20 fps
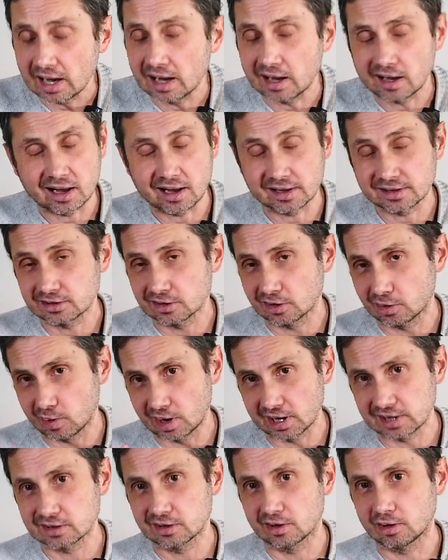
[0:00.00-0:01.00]
I
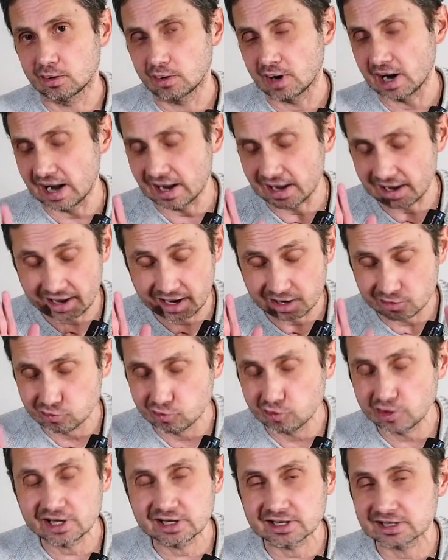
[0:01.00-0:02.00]
know. I
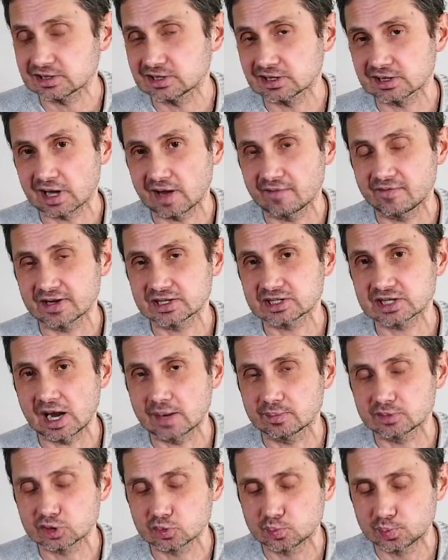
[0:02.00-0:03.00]
really didn't have the
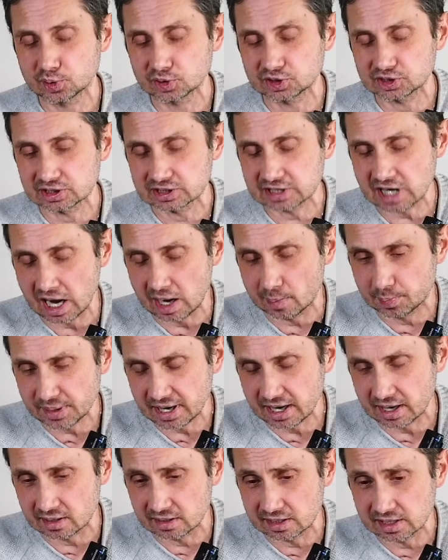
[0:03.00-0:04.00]
time to put it up
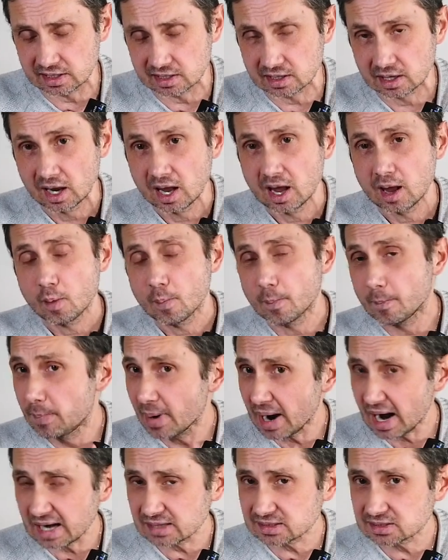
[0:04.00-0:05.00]
earlier,
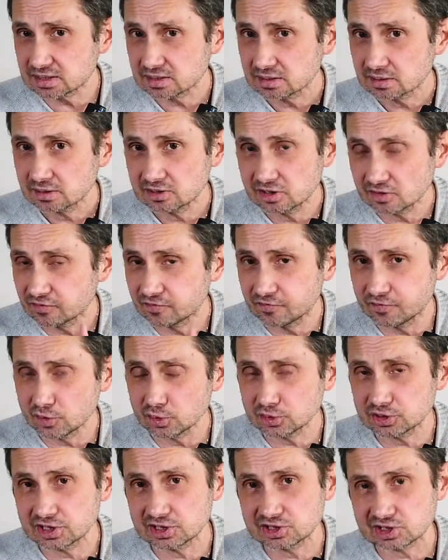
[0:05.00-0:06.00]
but the
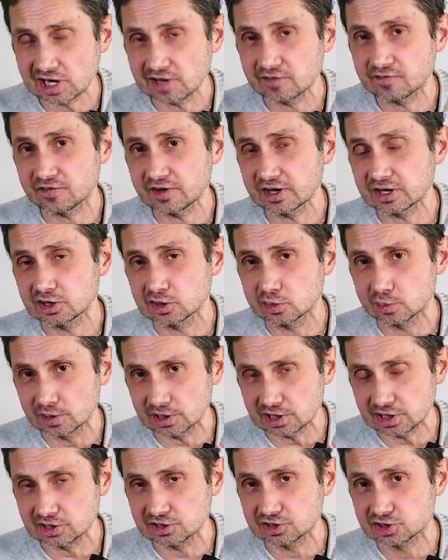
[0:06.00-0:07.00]
footage I think you
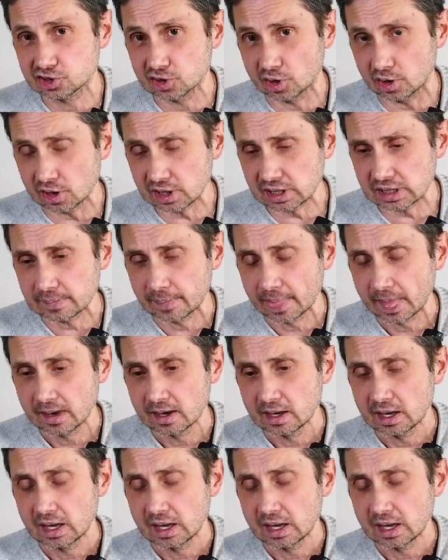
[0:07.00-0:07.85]
will enjoy.